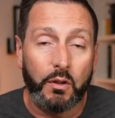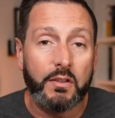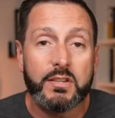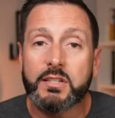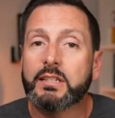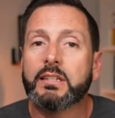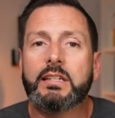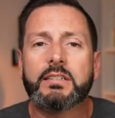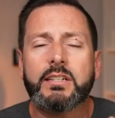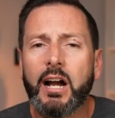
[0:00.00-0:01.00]
All of a sudden
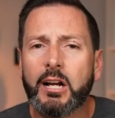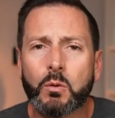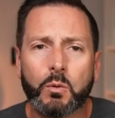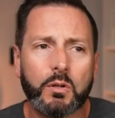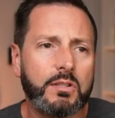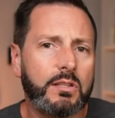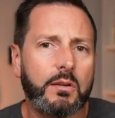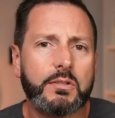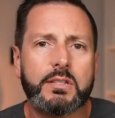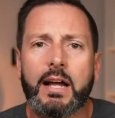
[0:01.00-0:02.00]
the entire world
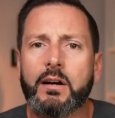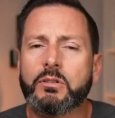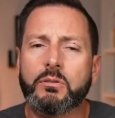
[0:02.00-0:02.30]
slows down,